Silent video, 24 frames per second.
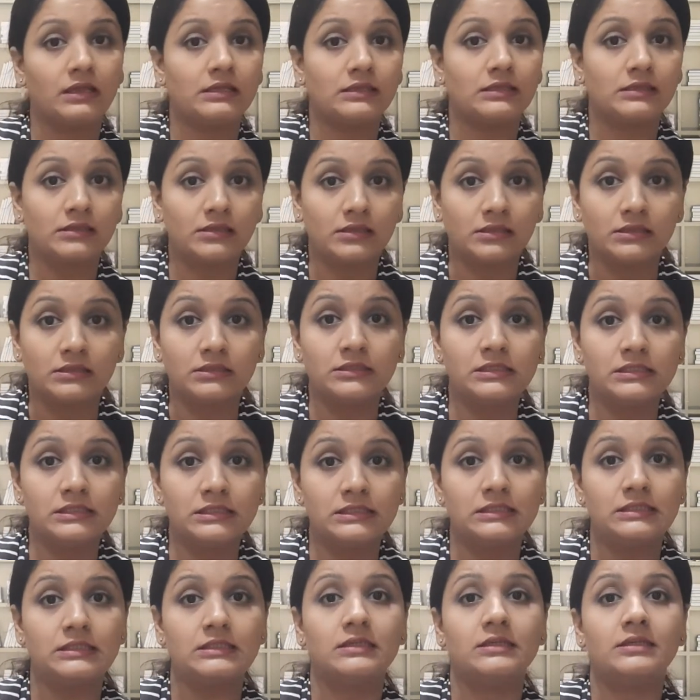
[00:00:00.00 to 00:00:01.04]
Third,
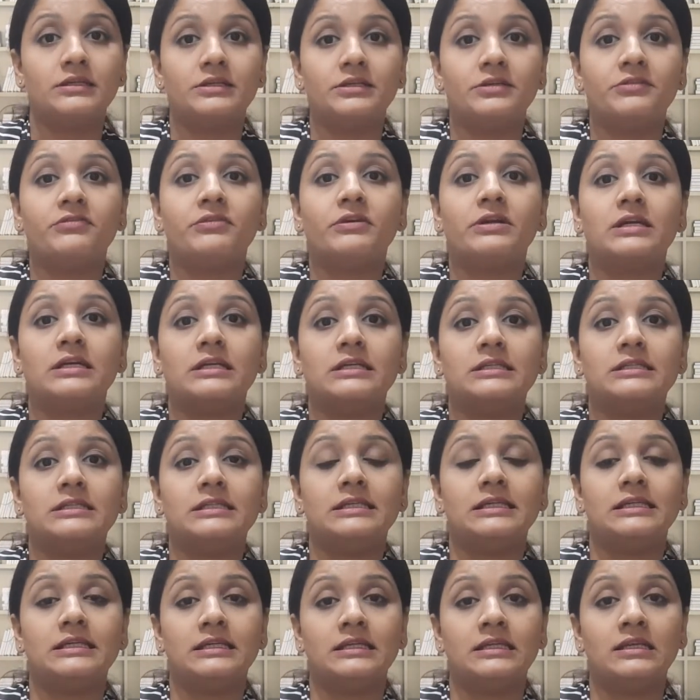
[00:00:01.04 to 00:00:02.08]

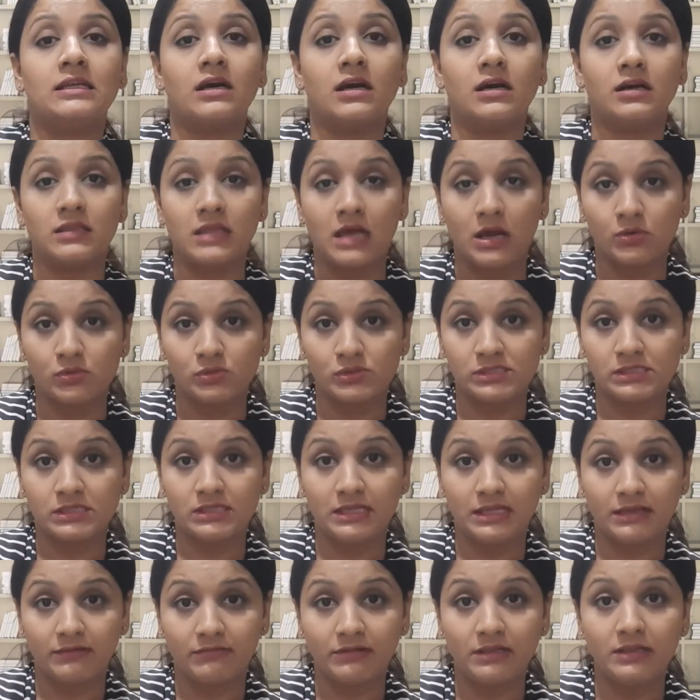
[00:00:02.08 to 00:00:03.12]
difficulty in arousal
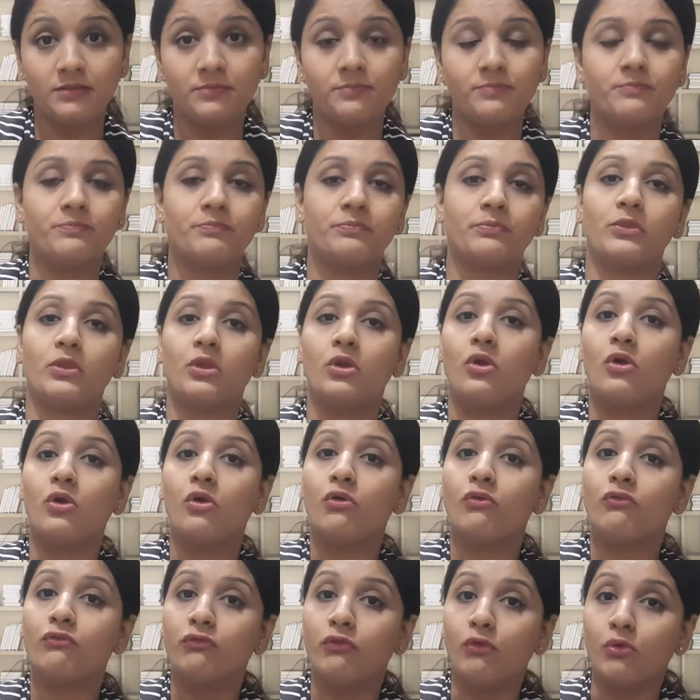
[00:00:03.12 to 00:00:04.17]
level.
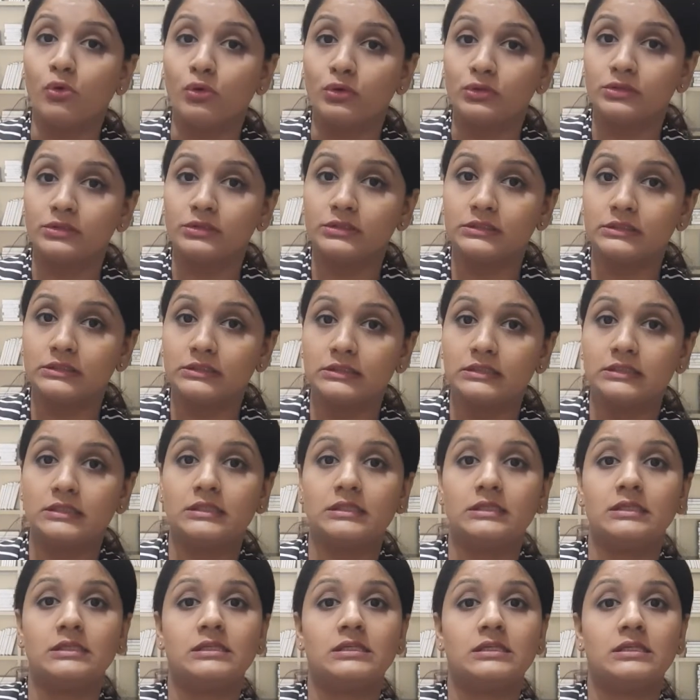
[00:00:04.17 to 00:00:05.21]
Fourth,
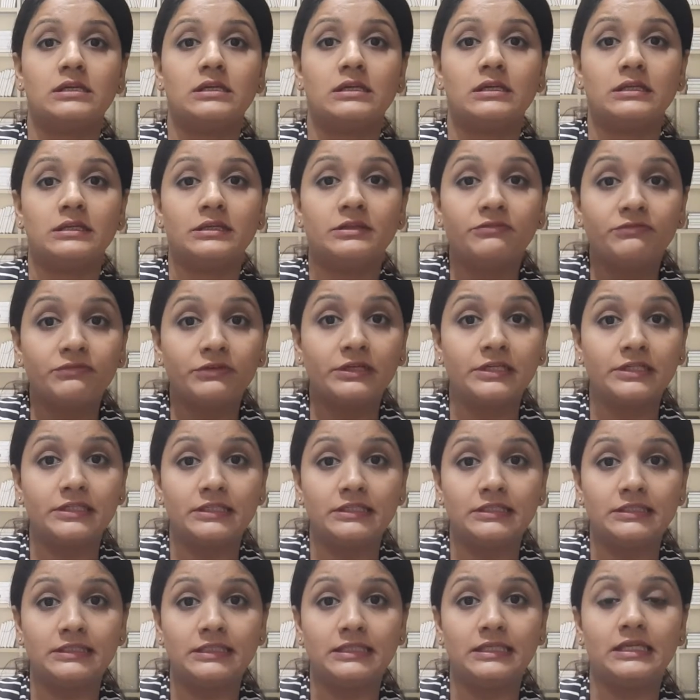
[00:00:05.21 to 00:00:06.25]

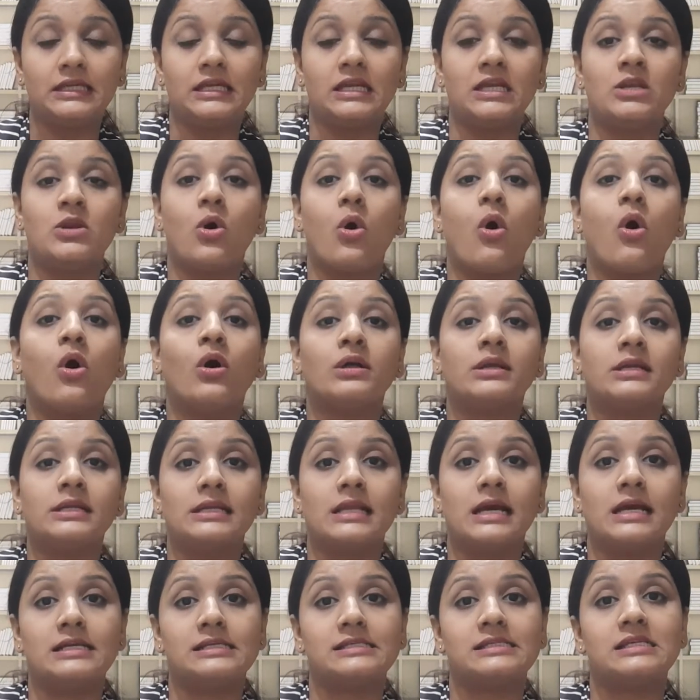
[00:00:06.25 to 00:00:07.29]
difficulty in
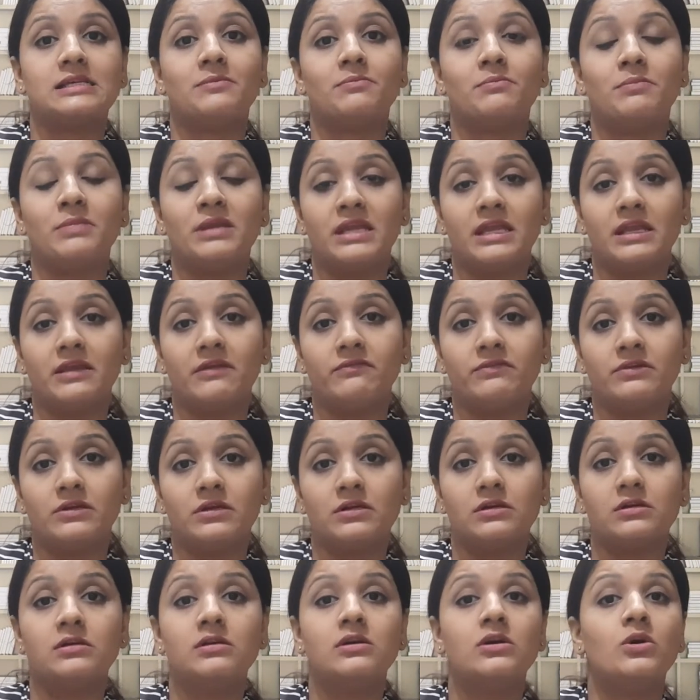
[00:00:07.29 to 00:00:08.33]
organizing
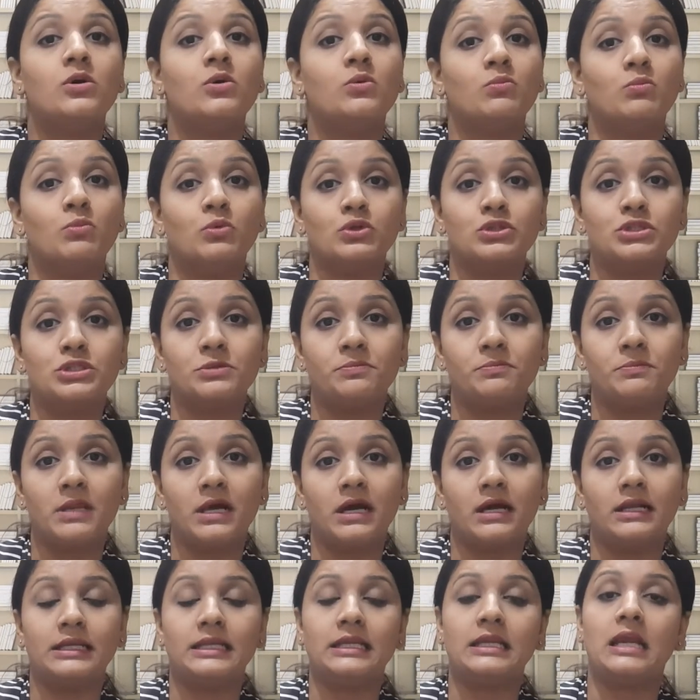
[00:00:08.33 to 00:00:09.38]
behavior, motor
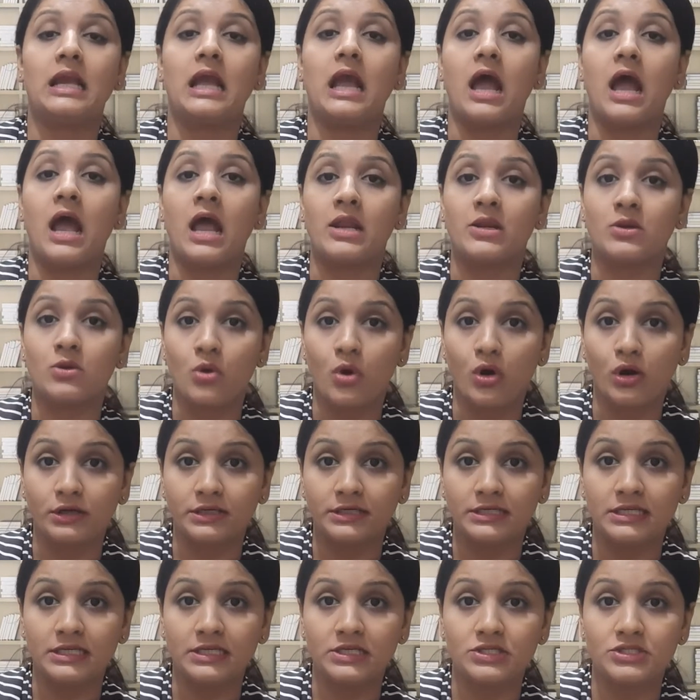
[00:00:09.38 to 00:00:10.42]
planning and
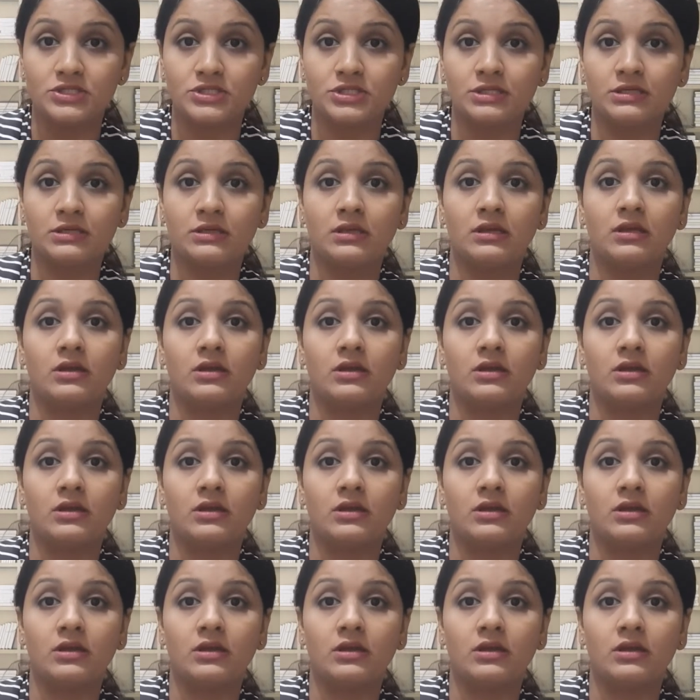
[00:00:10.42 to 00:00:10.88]
coordination.